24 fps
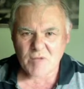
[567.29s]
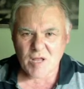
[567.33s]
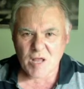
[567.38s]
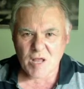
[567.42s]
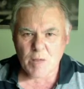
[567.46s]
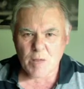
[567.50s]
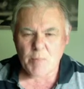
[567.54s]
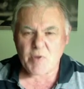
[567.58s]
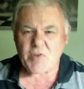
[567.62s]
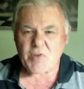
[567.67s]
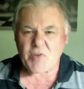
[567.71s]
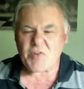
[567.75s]

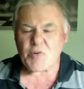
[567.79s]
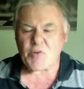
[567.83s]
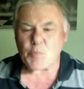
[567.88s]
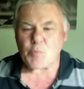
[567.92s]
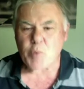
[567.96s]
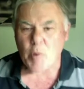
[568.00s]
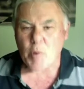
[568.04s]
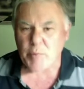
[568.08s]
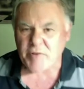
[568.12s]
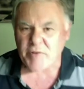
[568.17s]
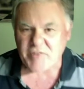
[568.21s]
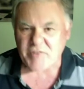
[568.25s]
because he'll
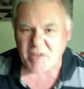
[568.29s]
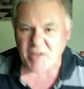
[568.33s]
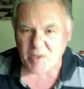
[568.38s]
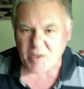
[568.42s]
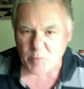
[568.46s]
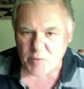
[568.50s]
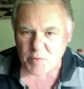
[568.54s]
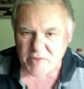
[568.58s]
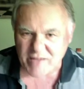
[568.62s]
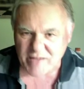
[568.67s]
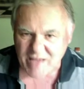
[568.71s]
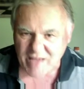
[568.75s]
probably take
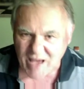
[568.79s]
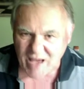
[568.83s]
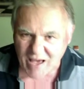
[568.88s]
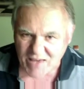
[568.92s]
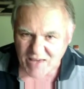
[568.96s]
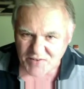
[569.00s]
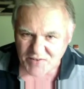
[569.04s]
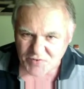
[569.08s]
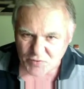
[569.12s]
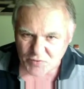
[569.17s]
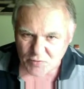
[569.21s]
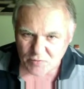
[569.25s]
with the
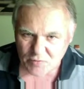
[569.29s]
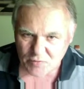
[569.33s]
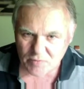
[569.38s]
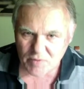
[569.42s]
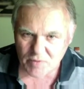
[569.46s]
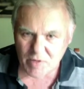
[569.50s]
castle,